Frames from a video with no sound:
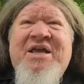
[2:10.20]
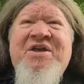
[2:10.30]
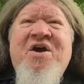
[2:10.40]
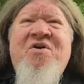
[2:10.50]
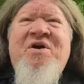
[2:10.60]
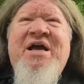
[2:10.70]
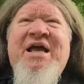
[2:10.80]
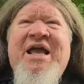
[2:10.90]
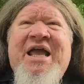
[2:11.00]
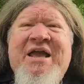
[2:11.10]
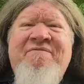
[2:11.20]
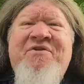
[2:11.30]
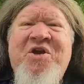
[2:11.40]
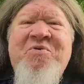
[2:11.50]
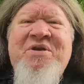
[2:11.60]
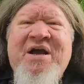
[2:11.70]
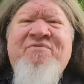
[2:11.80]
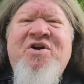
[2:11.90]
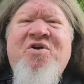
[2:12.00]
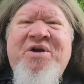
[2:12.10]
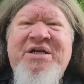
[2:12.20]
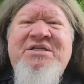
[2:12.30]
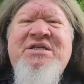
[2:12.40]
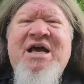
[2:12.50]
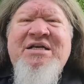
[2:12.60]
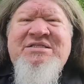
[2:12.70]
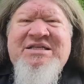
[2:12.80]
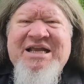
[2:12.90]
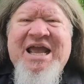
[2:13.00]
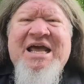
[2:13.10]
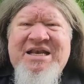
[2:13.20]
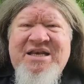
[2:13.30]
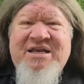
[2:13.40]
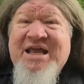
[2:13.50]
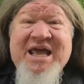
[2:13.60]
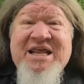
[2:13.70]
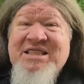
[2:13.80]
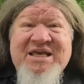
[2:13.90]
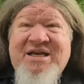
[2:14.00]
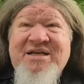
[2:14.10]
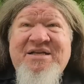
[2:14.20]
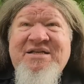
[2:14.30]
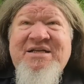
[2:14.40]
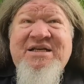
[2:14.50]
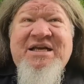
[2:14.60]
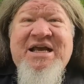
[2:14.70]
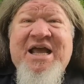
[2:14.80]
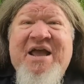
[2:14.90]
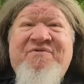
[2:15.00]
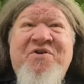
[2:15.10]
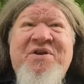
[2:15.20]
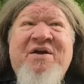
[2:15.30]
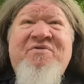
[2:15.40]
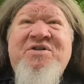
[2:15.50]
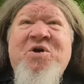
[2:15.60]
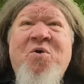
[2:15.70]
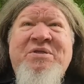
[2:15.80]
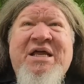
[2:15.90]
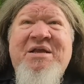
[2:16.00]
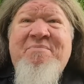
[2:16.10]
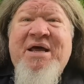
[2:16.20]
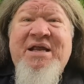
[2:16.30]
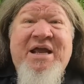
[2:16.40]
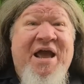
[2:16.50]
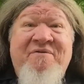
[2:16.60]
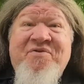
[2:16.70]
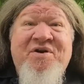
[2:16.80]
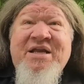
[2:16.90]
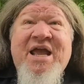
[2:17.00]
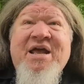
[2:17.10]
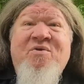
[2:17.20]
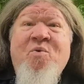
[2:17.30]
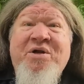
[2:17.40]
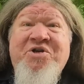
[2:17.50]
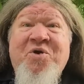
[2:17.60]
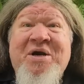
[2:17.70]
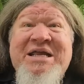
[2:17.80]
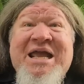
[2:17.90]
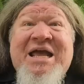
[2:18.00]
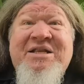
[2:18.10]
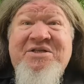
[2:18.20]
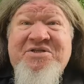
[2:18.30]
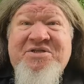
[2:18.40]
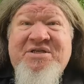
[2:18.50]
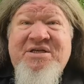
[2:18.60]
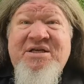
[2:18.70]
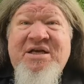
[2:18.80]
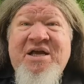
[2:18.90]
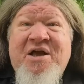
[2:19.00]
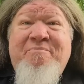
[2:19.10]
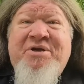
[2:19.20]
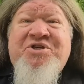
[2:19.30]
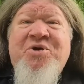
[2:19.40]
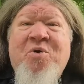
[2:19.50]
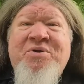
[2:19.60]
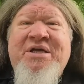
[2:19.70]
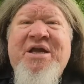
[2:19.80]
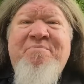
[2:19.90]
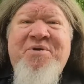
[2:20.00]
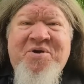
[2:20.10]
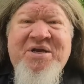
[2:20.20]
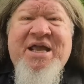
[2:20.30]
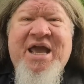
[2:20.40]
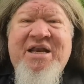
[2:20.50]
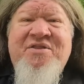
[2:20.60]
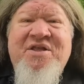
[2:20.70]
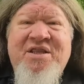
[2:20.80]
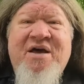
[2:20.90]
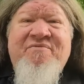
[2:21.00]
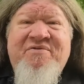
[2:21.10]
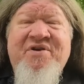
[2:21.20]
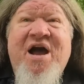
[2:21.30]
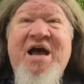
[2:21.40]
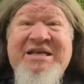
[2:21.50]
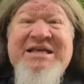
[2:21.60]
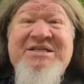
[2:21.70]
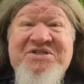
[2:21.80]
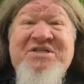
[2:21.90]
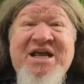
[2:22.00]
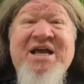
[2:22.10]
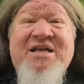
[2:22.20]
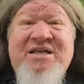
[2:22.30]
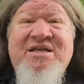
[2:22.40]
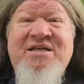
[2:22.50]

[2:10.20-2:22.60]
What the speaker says: You know, if you never criticized again anything, if you never told anybody ever again what you're against, but you only communicated the love of God instead,